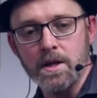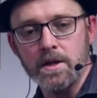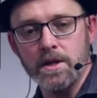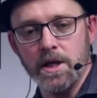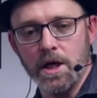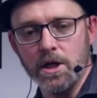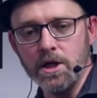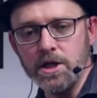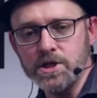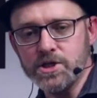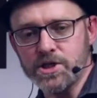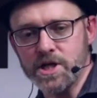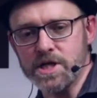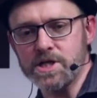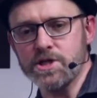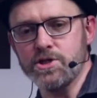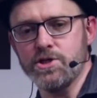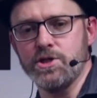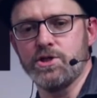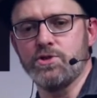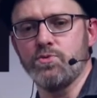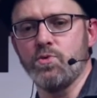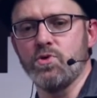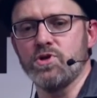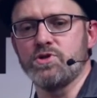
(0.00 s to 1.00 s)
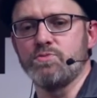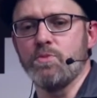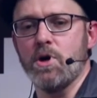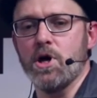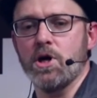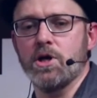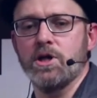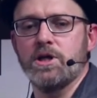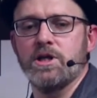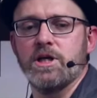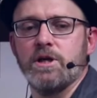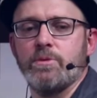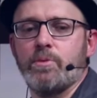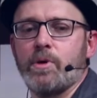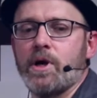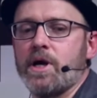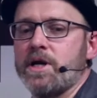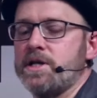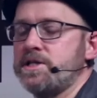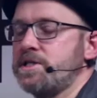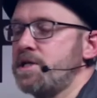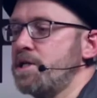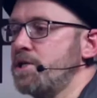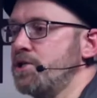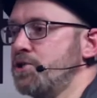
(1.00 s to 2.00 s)
The only gesture towards market
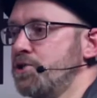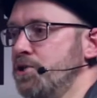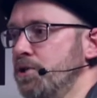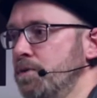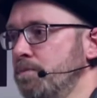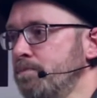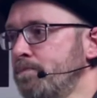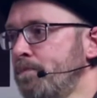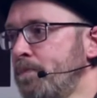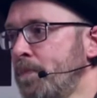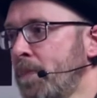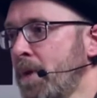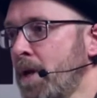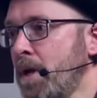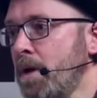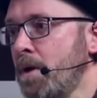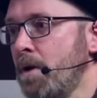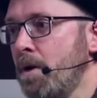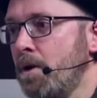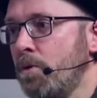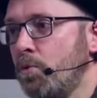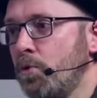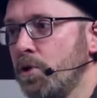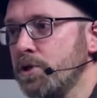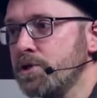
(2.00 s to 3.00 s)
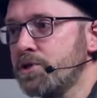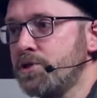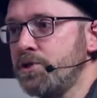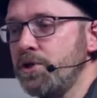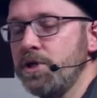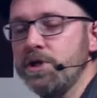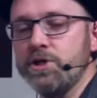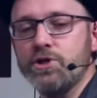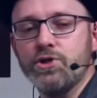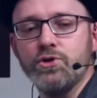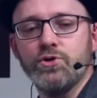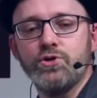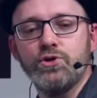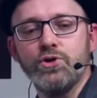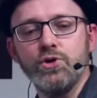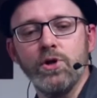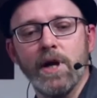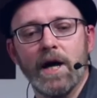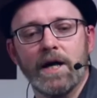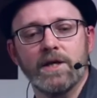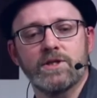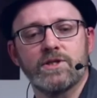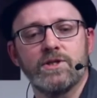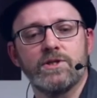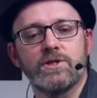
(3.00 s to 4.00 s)
liberalization was to issue two
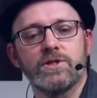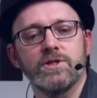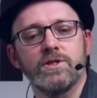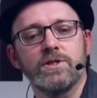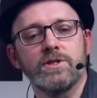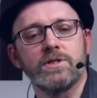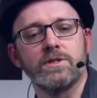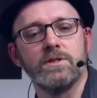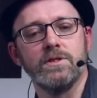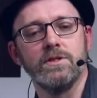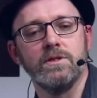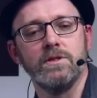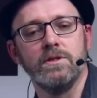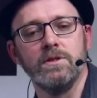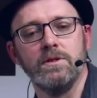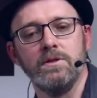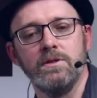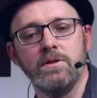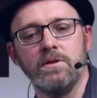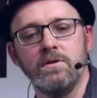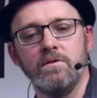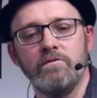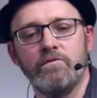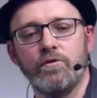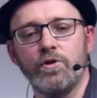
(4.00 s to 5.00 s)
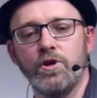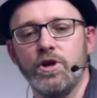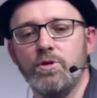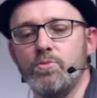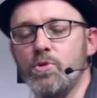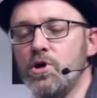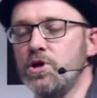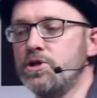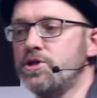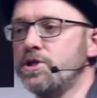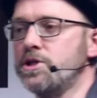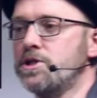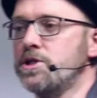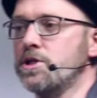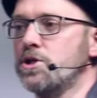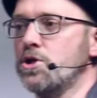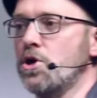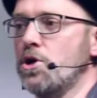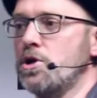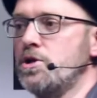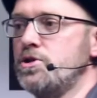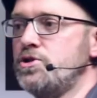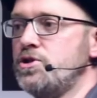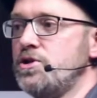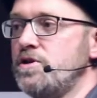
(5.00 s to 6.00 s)
licenses for the emerging
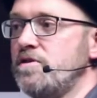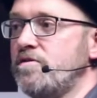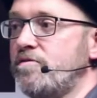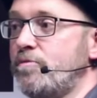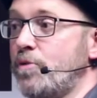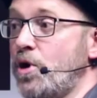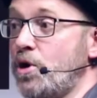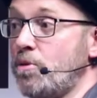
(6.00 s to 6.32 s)
technology of